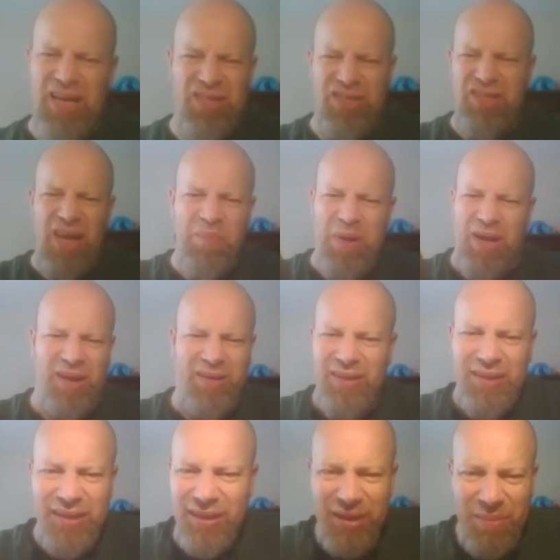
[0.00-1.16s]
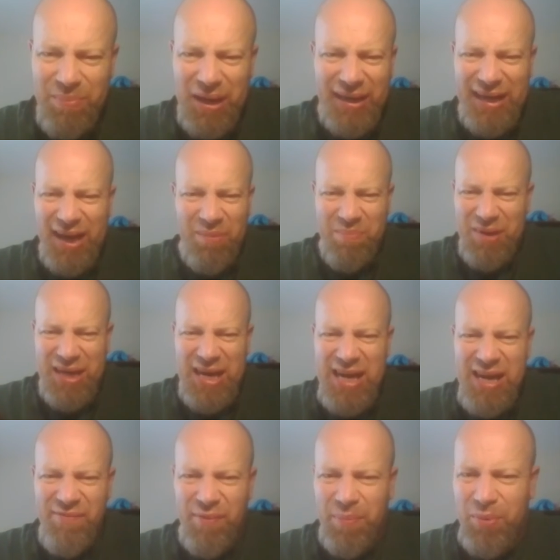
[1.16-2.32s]
some are bloody
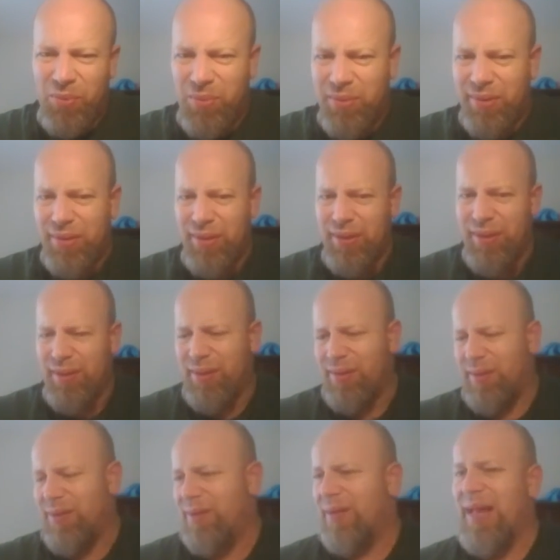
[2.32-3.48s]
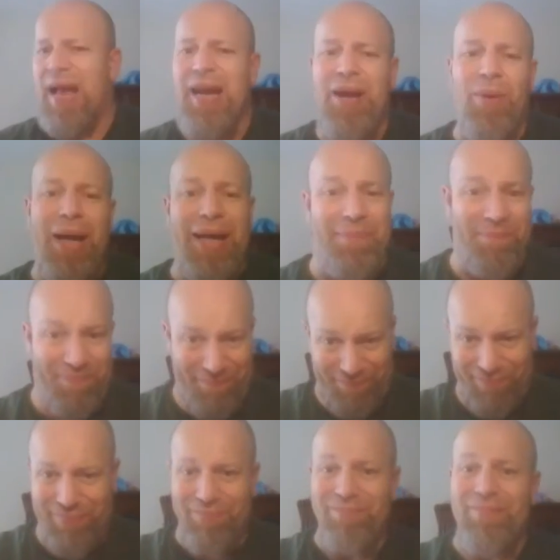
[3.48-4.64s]
unbelievable. Anyway,
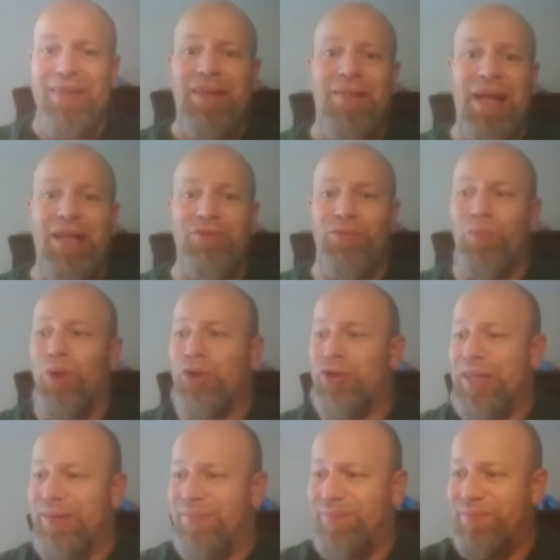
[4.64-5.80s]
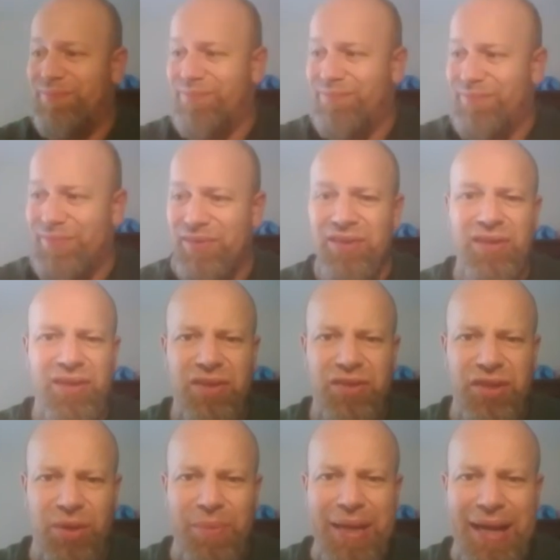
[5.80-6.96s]
thanks for watching.
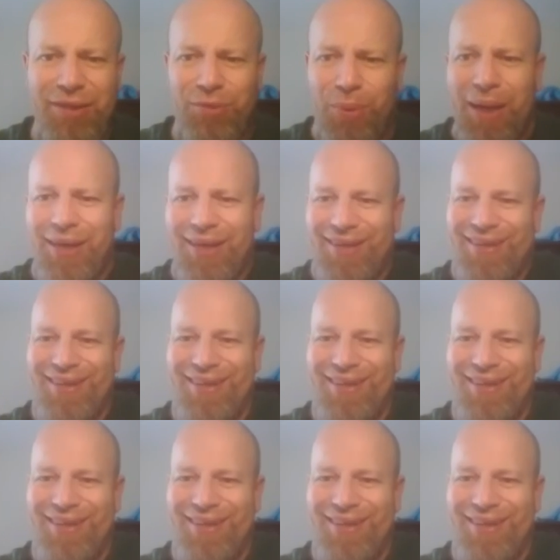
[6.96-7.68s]
See you on my next one.